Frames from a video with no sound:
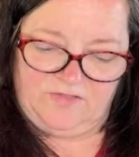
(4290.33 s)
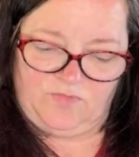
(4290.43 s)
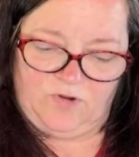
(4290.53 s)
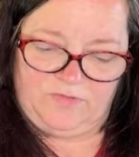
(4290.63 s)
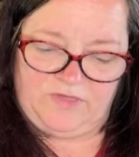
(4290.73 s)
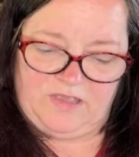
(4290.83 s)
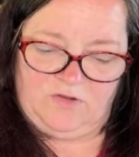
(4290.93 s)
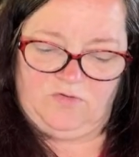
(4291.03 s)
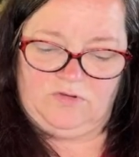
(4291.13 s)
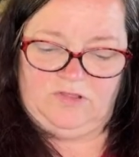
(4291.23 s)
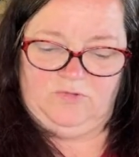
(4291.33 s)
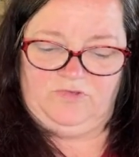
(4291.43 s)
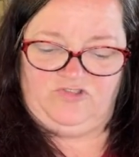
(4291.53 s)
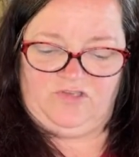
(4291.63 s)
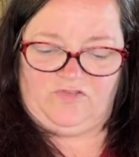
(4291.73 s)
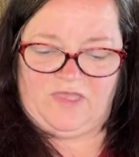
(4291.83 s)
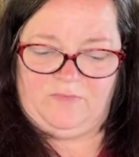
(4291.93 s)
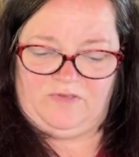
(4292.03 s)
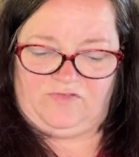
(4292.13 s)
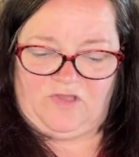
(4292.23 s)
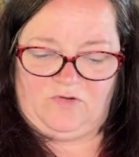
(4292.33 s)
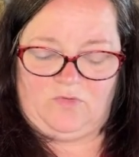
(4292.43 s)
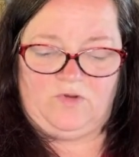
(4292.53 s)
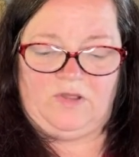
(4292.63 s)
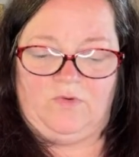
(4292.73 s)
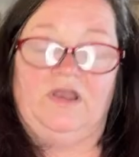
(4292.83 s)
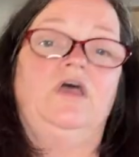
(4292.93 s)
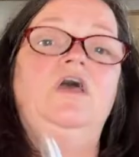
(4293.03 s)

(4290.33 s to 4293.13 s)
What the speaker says: it's worth it in gold alone, but she's letting me sew it what I want.